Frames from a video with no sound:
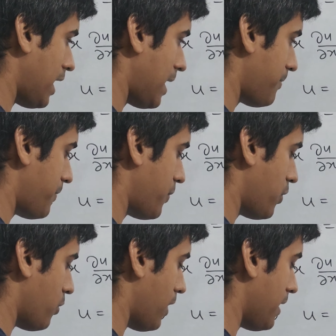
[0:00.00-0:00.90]
So
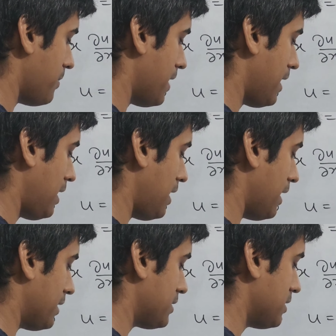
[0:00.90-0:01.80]
fy by
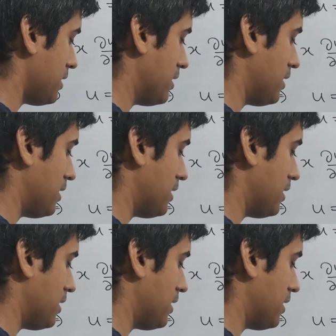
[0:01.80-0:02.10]
x.